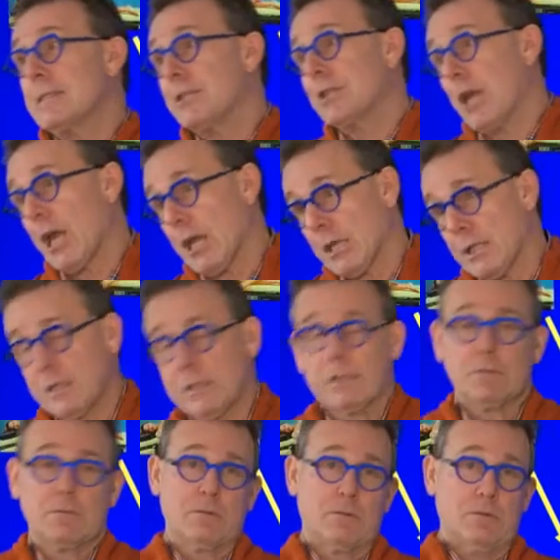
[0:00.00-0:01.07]
Check
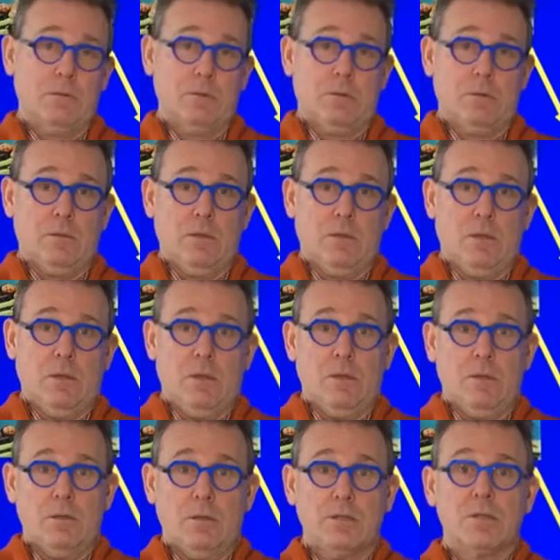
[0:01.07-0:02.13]

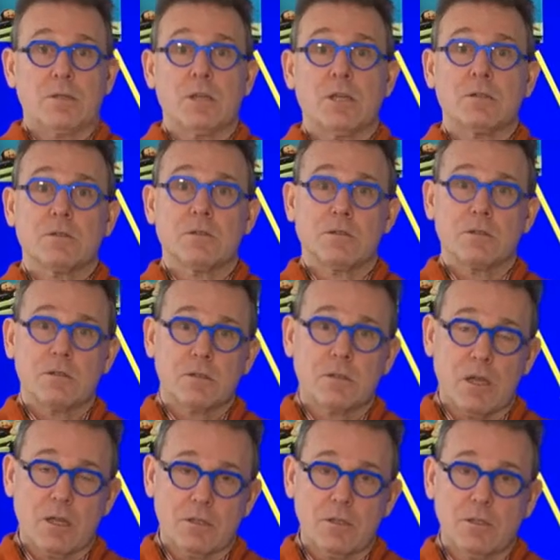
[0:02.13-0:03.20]
his test in
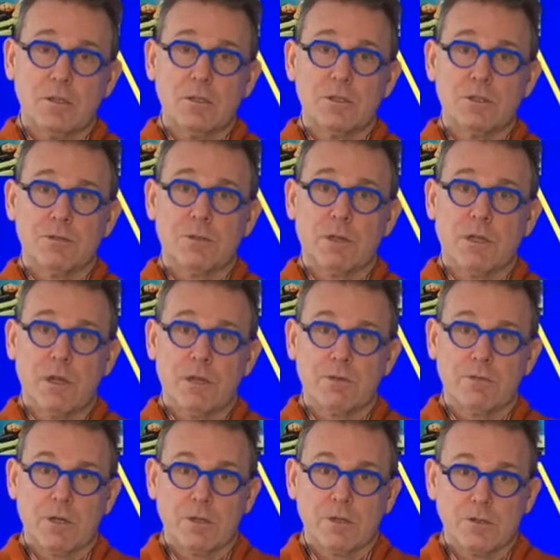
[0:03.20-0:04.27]
standing, his straight leg
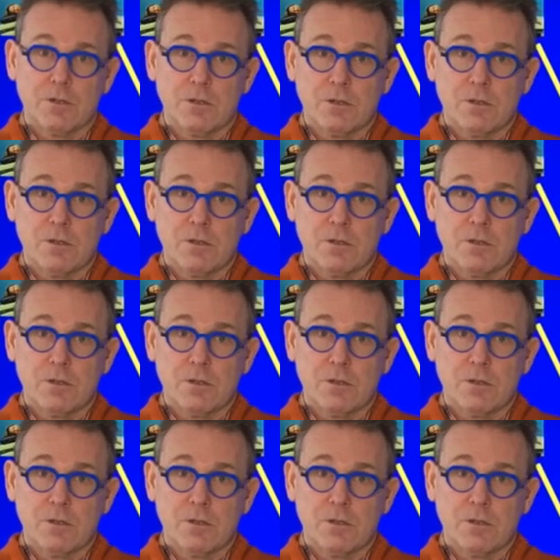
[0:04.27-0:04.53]
raise.